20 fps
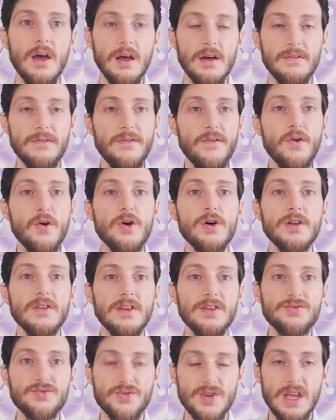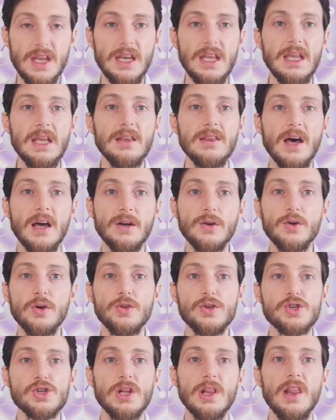for the training, the
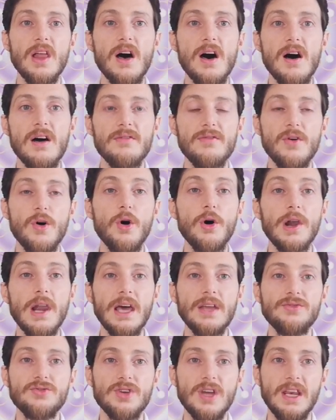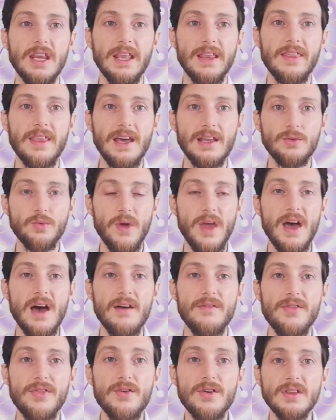unconditional love online training, that we
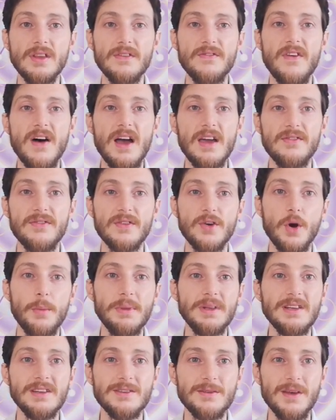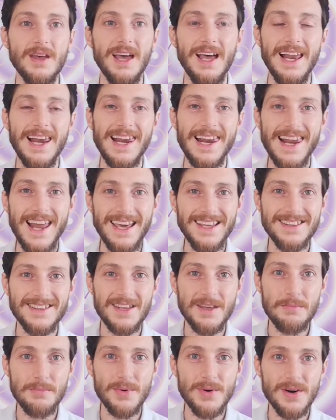have 35 committed light
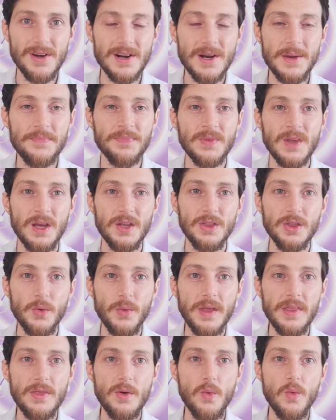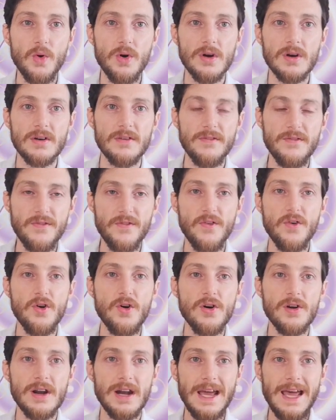keeper doing the work
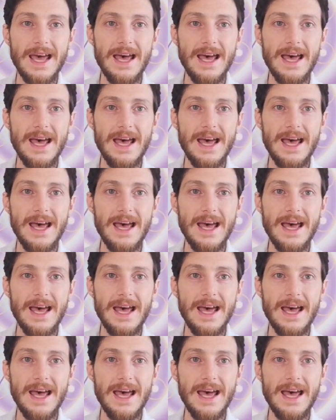for